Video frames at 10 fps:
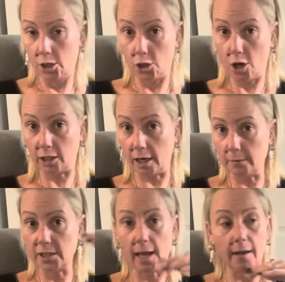not that
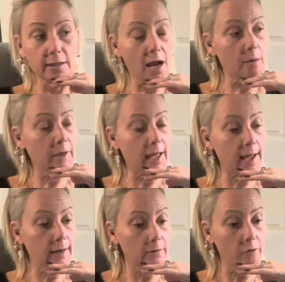I'm saying it's
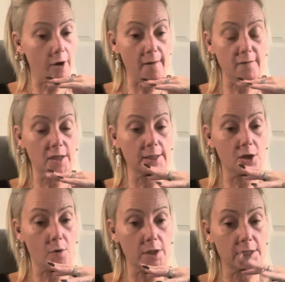Armageddon or everything's
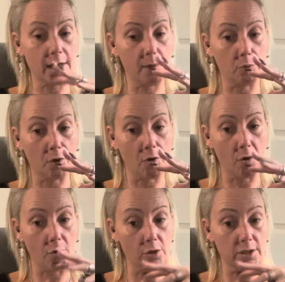going to
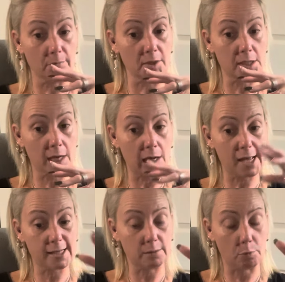implode or something's going to
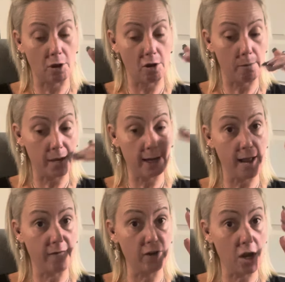explode, but you
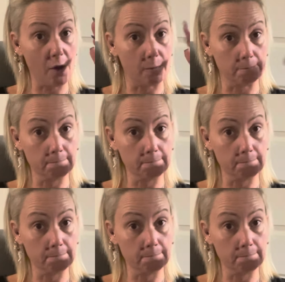never know